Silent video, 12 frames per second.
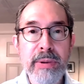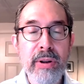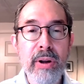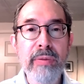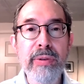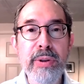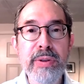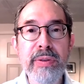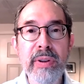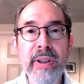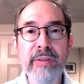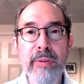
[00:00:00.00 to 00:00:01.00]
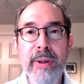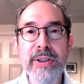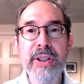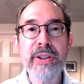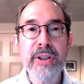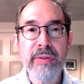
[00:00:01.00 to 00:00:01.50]
hall for useful
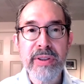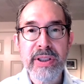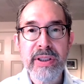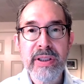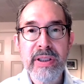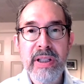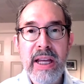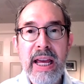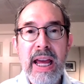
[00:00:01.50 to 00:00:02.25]
information and services.